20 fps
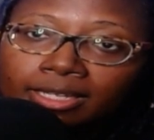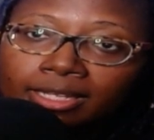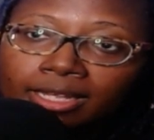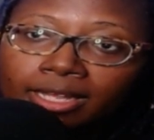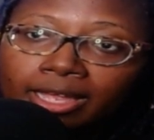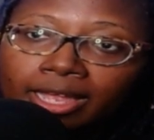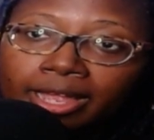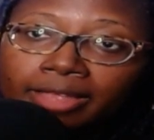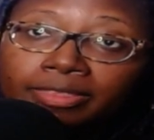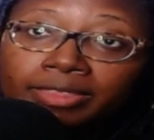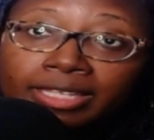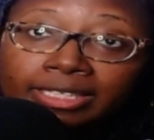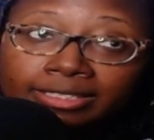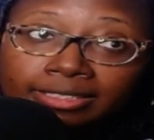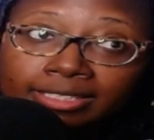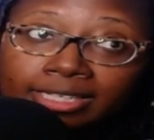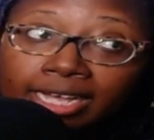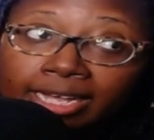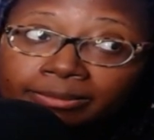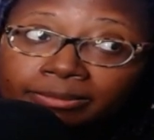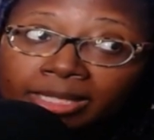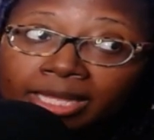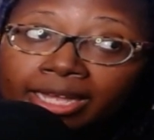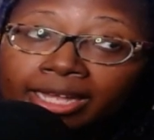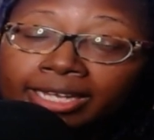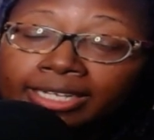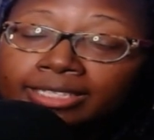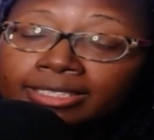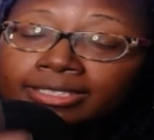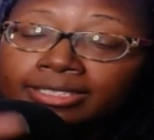in this
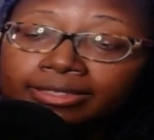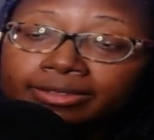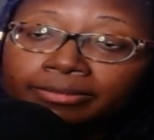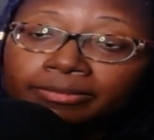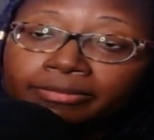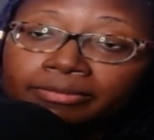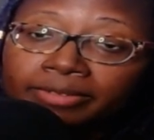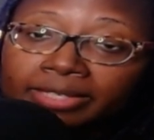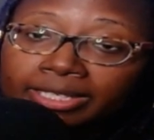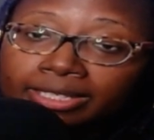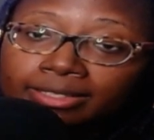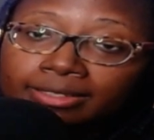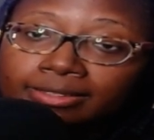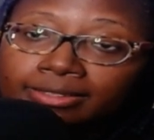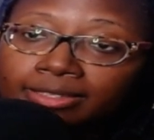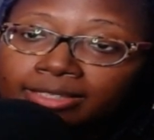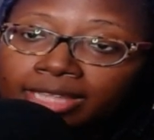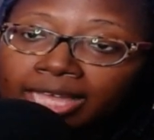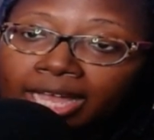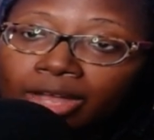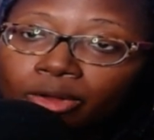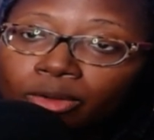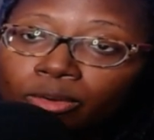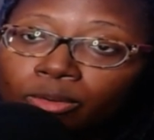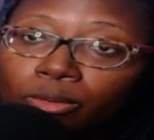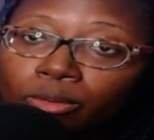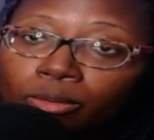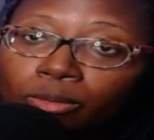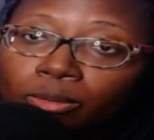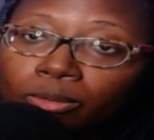timeline to fix that
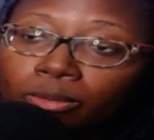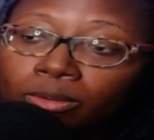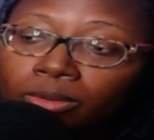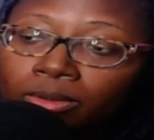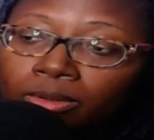whole